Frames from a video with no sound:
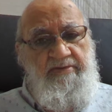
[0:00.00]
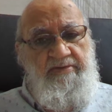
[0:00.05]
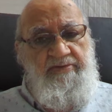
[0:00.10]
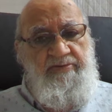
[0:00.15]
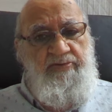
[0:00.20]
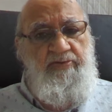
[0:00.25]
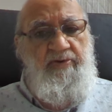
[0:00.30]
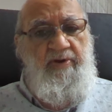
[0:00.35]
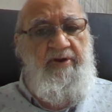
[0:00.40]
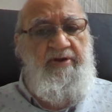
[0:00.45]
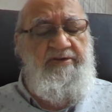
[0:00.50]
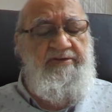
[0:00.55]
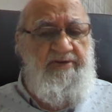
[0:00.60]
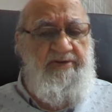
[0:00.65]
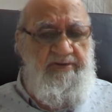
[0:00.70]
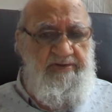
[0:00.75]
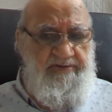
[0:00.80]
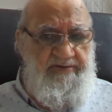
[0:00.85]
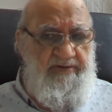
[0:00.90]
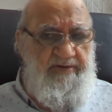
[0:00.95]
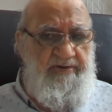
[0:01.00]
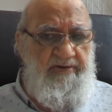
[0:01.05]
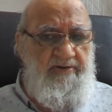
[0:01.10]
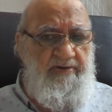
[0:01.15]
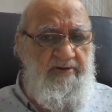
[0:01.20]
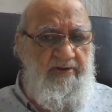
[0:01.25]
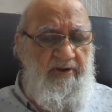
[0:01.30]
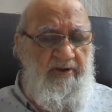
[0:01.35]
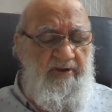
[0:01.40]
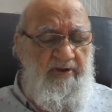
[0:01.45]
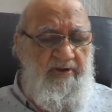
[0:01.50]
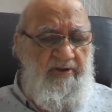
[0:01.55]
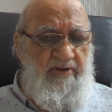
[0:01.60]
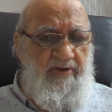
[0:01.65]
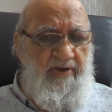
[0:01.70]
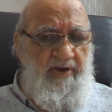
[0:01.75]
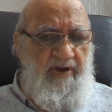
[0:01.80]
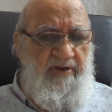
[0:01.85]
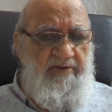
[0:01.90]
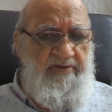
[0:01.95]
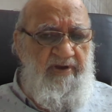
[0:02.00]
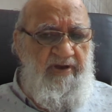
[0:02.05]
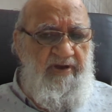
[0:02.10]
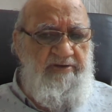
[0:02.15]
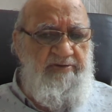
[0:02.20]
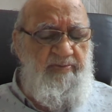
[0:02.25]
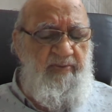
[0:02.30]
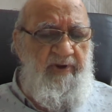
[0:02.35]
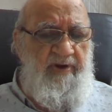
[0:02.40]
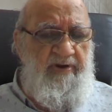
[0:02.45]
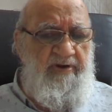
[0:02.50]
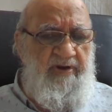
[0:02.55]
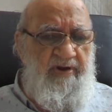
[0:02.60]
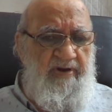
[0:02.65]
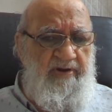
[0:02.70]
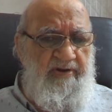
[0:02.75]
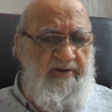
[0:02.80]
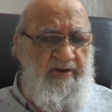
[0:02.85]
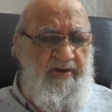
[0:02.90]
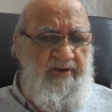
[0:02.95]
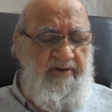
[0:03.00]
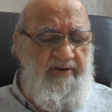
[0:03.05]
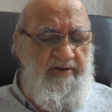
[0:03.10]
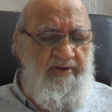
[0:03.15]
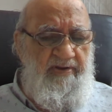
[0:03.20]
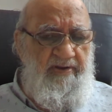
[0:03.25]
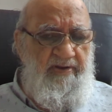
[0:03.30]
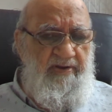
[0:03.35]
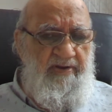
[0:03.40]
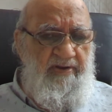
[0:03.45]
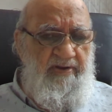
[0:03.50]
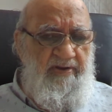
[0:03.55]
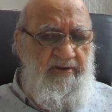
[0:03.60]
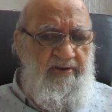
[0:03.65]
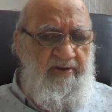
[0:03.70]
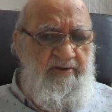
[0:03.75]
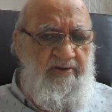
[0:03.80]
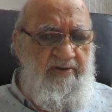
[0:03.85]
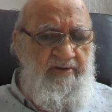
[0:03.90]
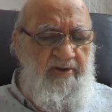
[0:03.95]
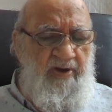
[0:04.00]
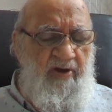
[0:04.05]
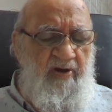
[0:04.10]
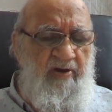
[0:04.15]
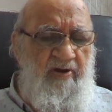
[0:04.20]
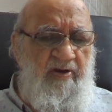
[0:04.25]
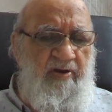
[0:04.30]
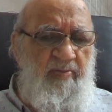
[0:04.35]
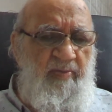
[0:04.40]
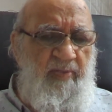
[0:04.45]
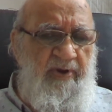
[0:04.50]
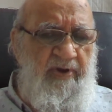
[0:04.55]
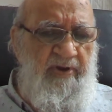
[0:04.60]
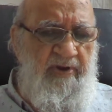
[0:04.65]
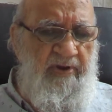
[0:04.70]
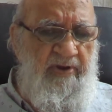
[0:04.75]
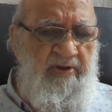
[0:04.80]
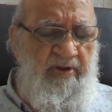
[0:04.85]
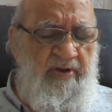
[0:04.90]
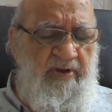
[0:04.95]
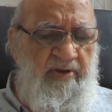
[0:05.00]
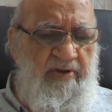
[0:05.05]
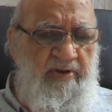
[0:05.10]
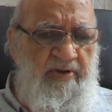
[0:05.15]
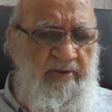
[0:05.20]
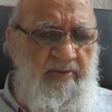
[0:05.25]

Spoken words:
surah is concerned, as I explained earlier, in all Meccan